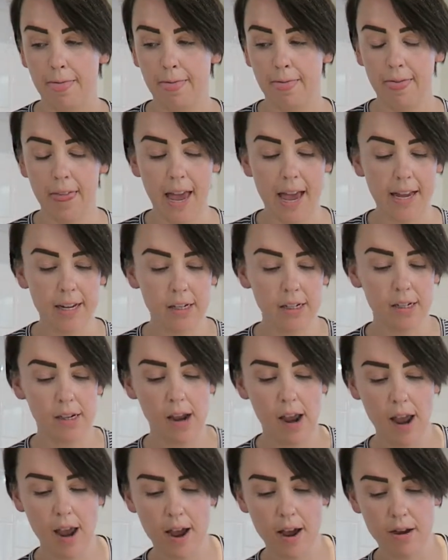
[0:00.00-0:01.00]
that
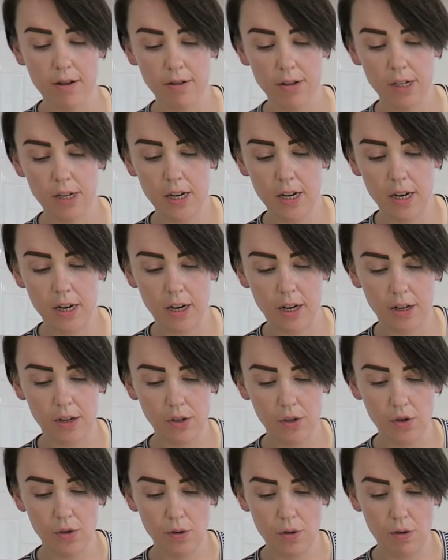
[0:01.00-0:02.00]
out here
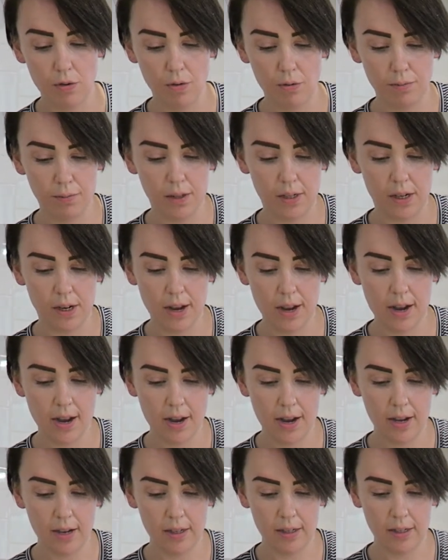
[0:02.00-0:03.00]
too. Oopsie
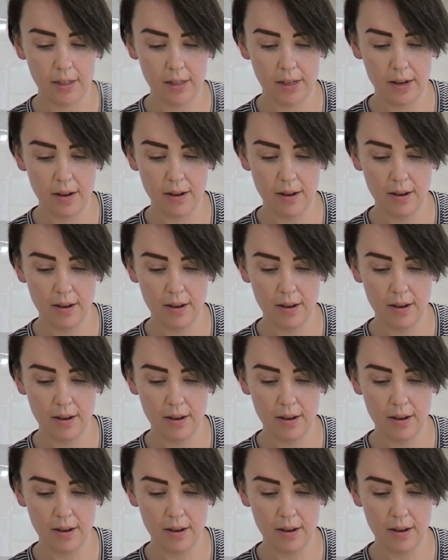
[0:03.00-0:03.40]
days.